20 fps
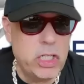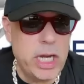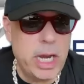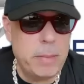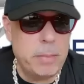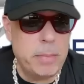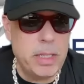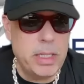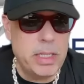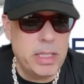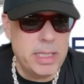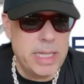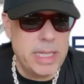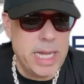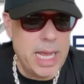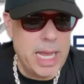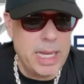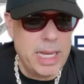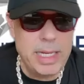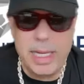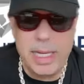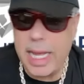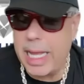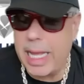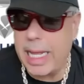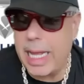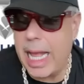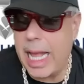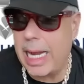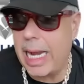Champions Day
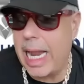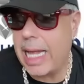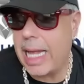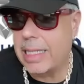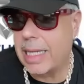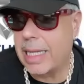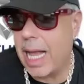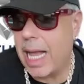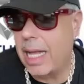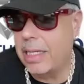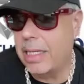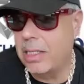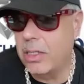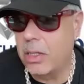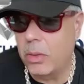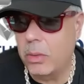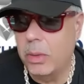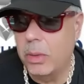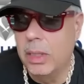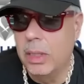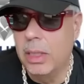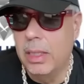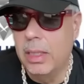at Ascot. So